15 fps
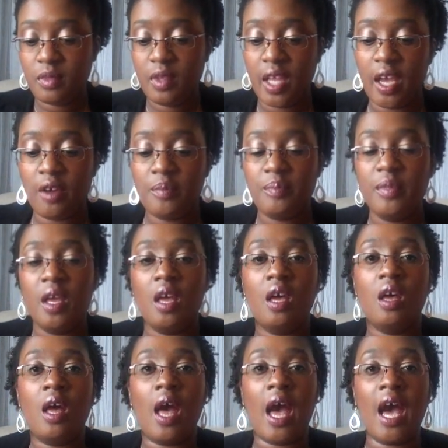Now,
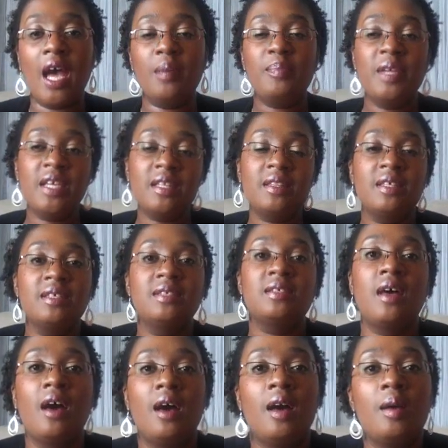I picked this
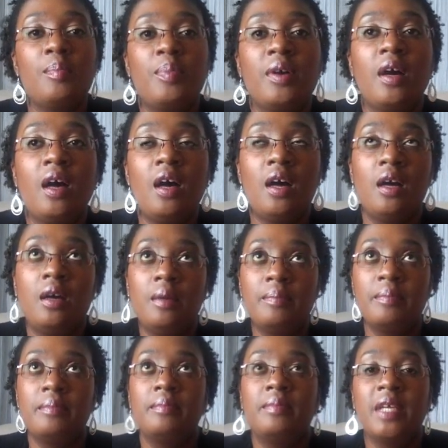up
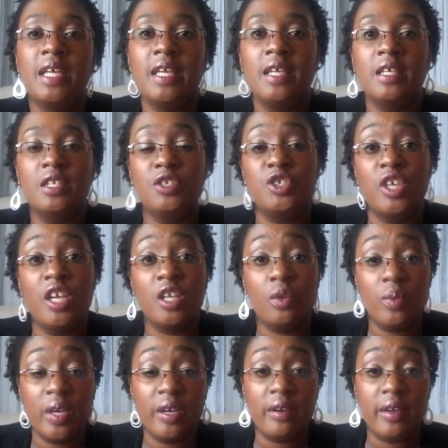in
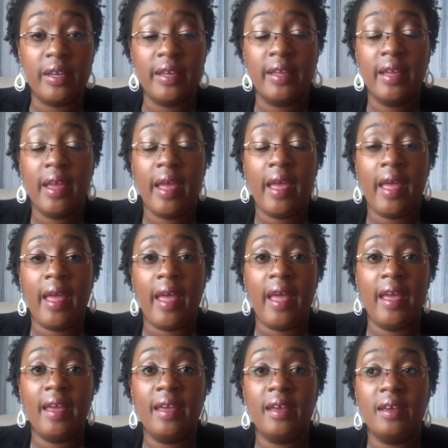January.
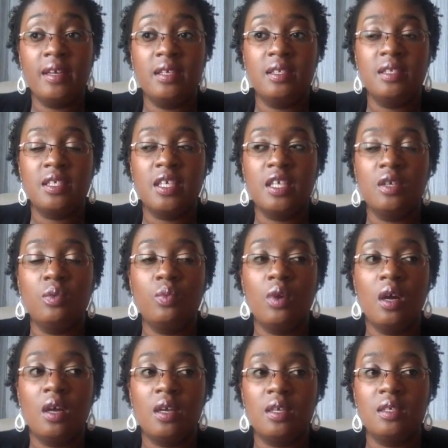And it
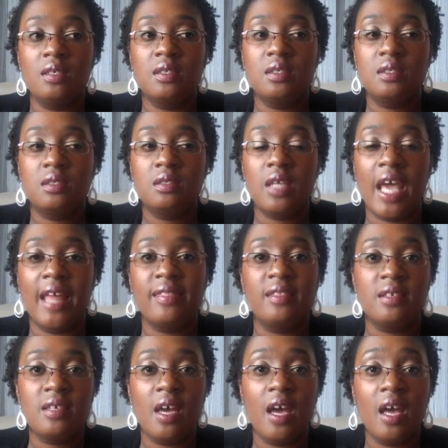was, at
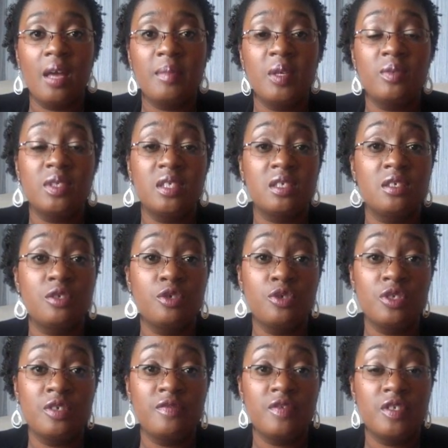the time, it was
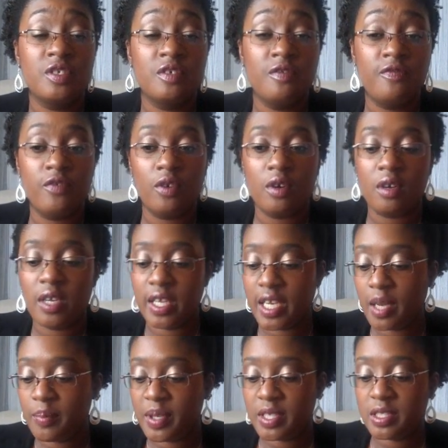exclusive to Sephora.
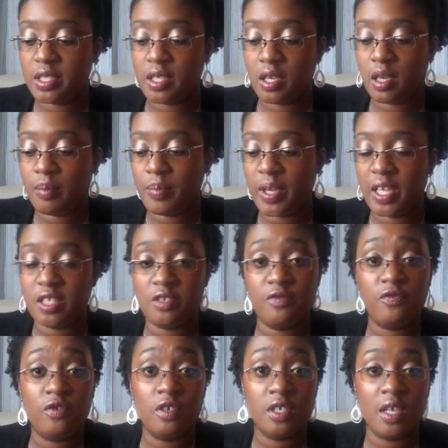And I picked it up at
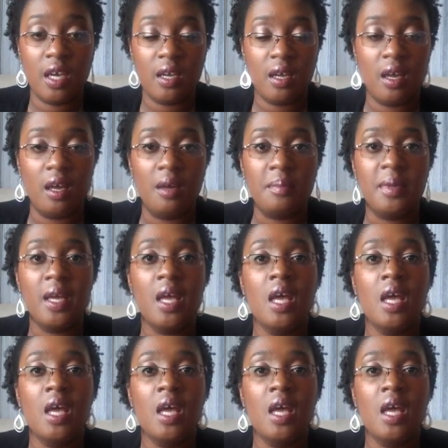Sephora.com.